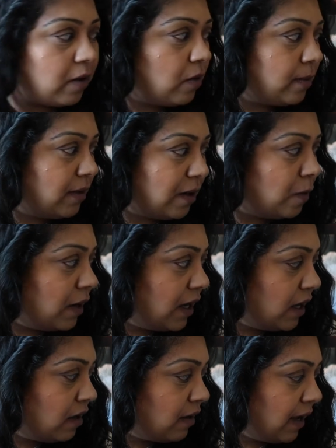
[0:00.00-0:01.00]
out what I'm gonna
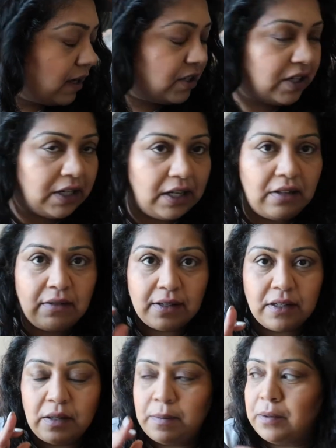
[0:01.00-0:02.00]
wear, actually.
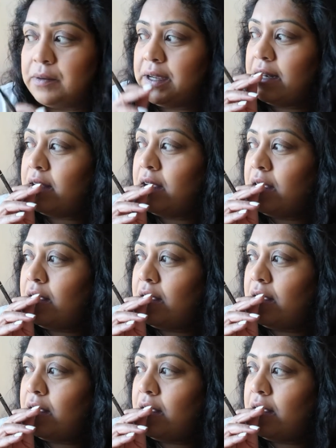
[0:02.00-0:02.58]
That's a good point.